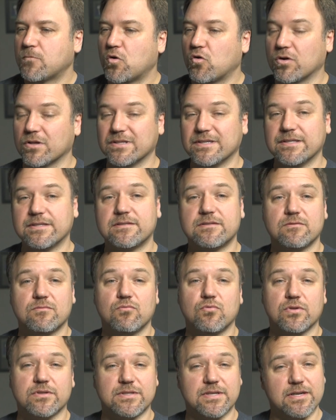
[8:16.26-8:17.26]
or at least
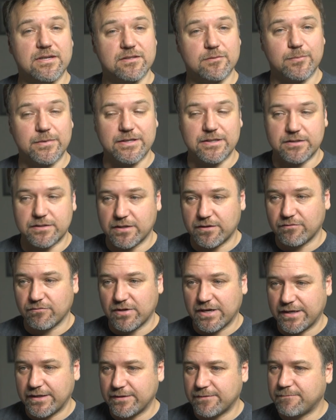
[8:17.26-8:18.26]
we'll say it's being done
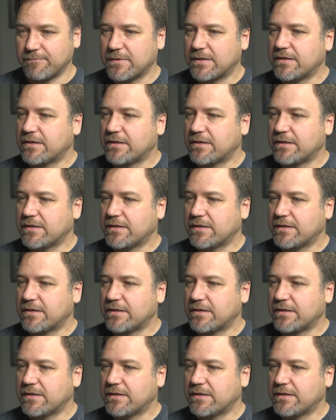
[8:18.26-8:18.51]
right.